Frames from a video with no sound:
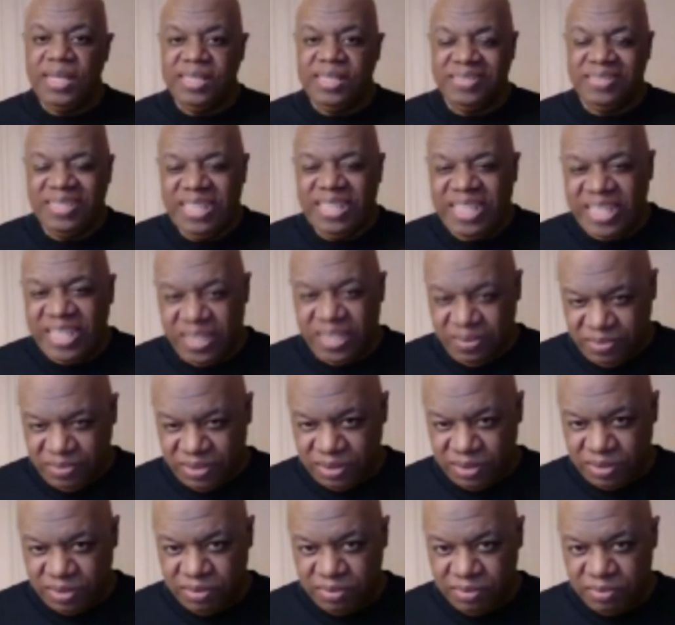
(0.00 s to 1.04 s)
It's
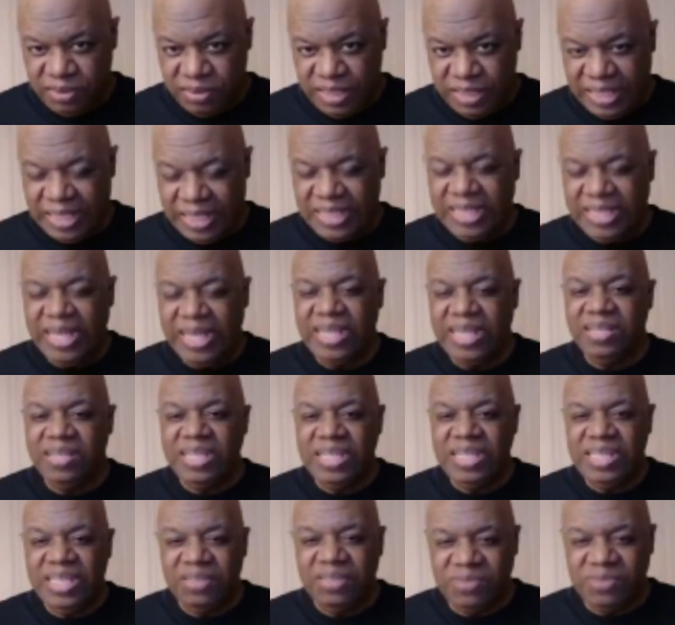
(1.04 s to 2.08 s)
gifts. He
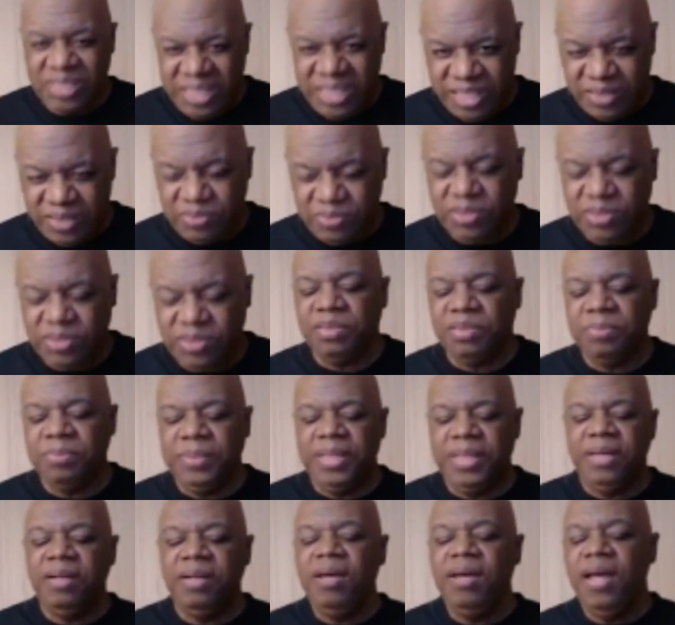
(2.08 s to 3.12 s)
gave, He gives gifts unto
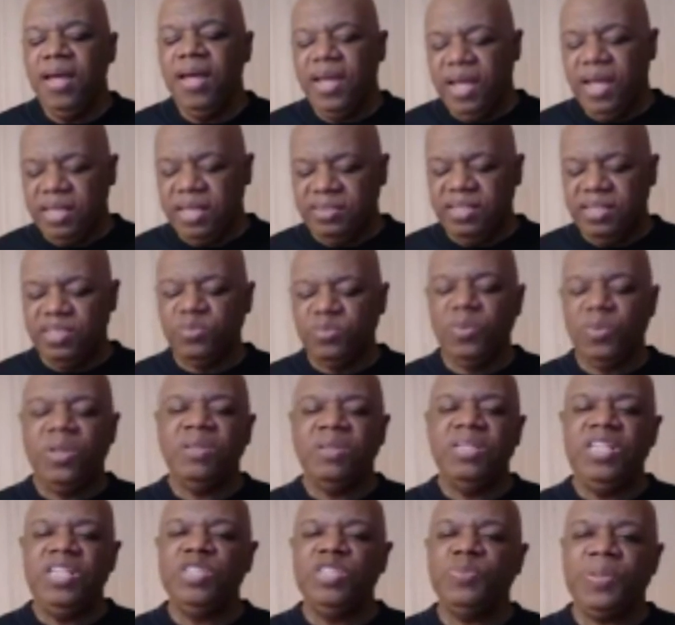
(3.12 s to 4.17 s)
men. It's His
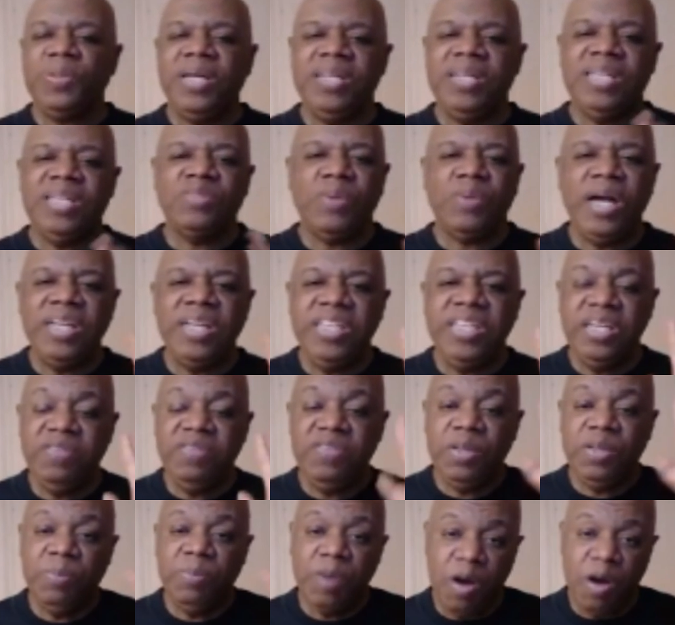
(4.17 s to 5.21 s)
will and His plan. That's why I
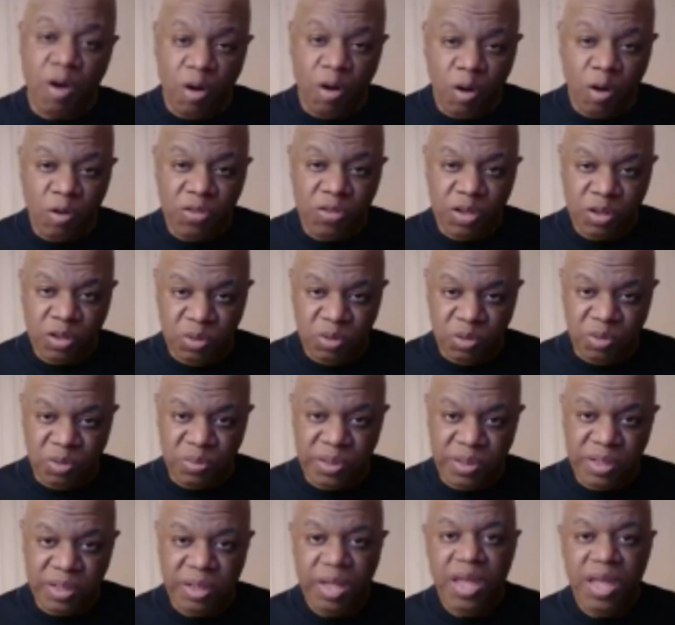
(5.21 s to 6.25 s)
give Him all the
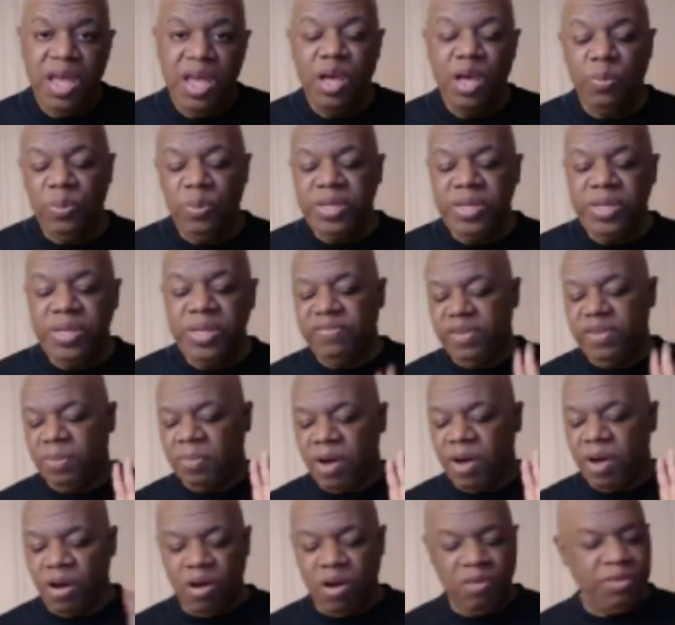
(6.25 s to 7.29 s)
glory. We give
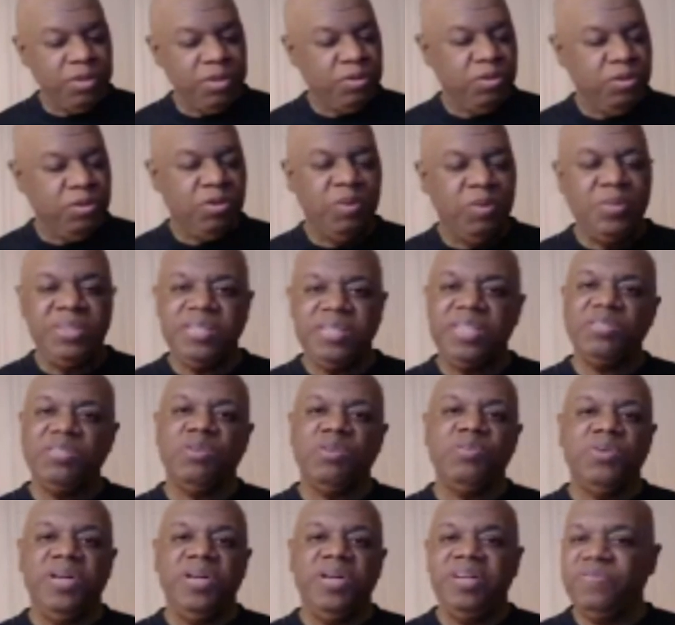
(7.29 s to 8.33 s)
Him all the glory. We
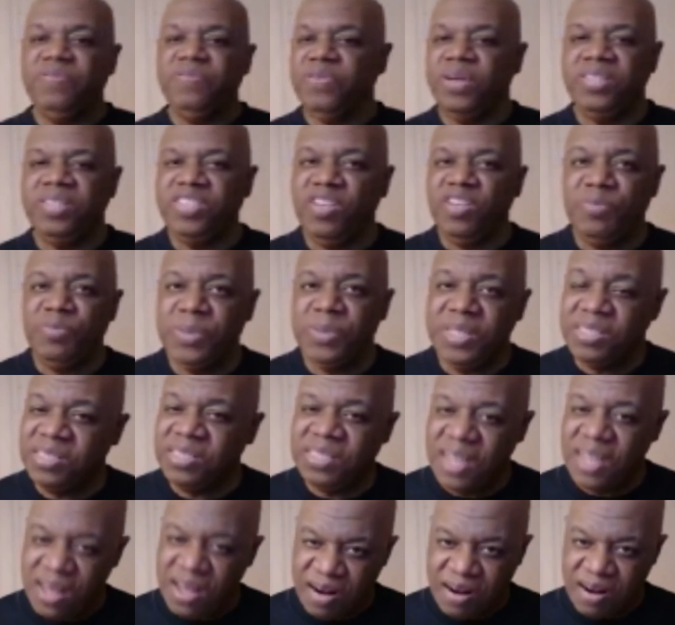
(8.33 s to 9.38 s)
take no credit for ourselves
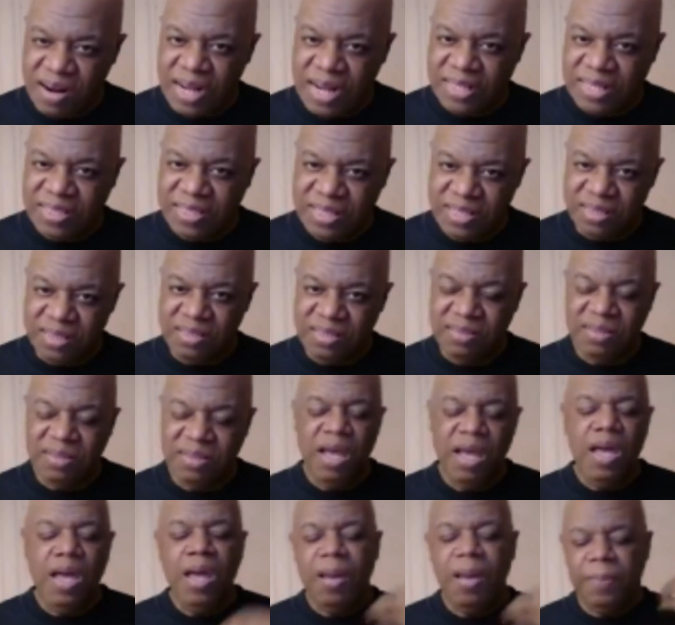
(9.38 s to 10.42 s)
because it's not our ideas.
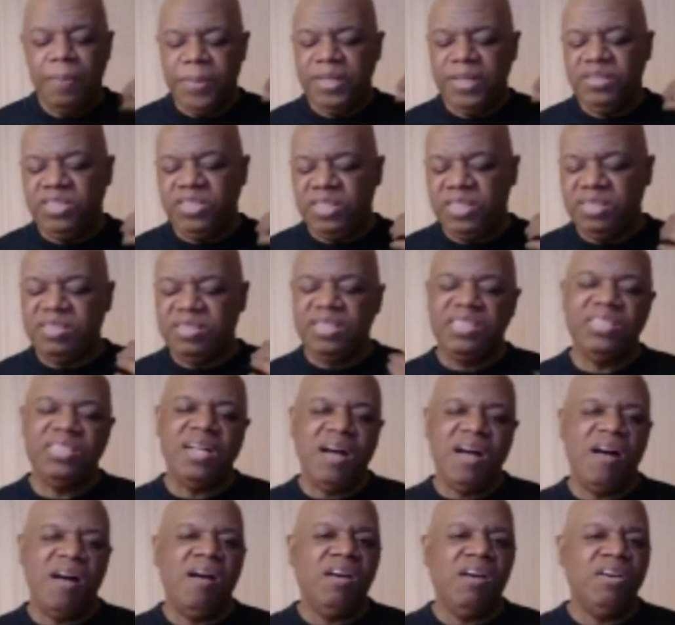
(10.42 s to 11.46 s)
But it's just
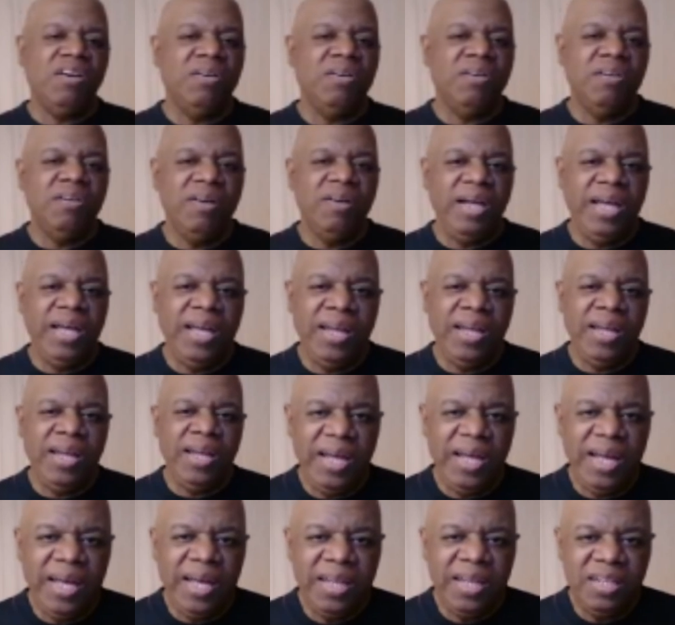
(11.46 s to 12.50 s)
such an honor,
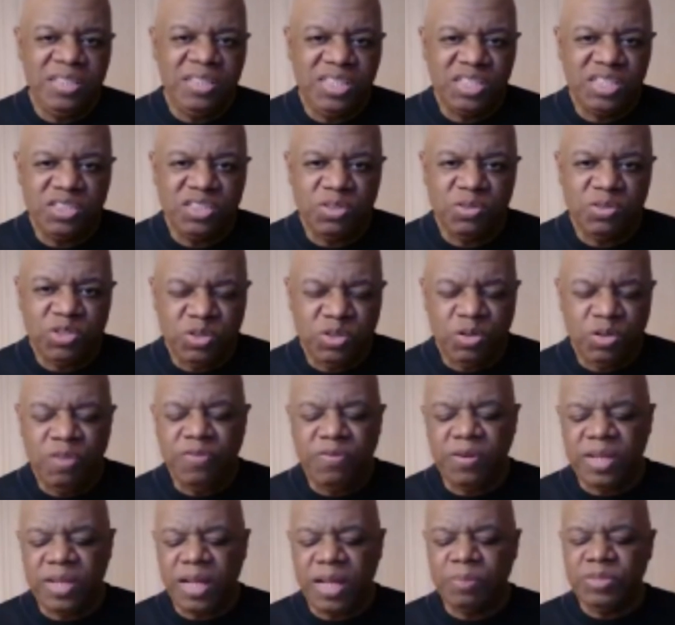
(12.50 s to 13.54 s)
and, and it's just so
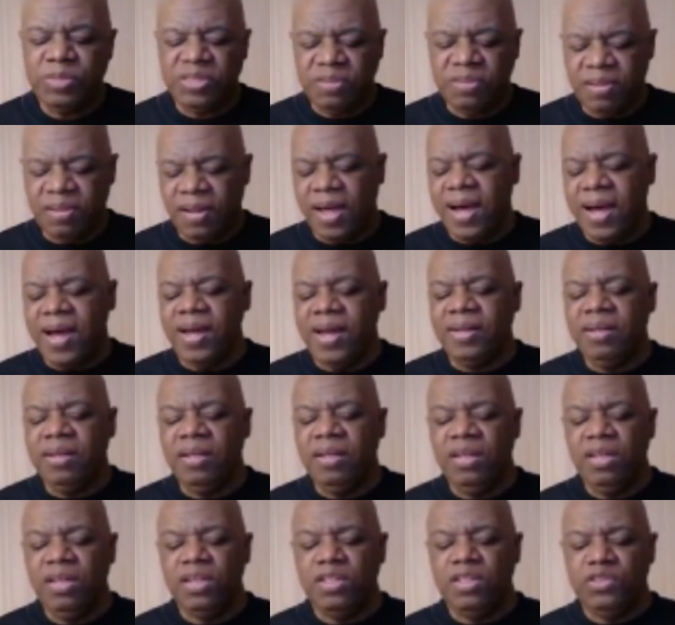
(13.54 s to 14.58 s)
joyful. And I'm just glad
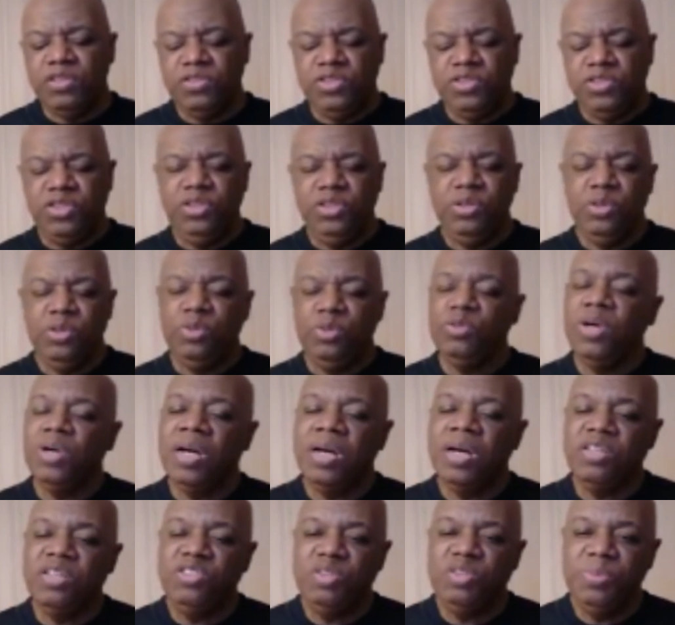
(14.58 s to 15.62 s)
to
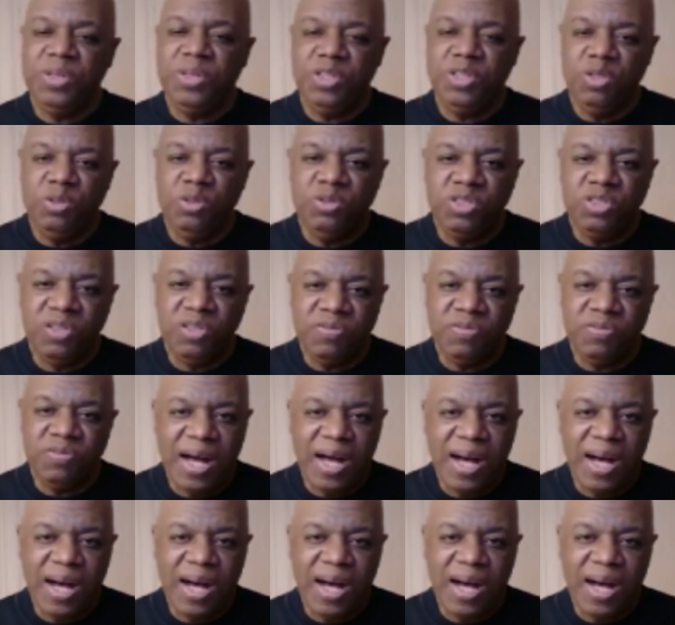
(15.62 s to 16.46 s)
uh, to be used of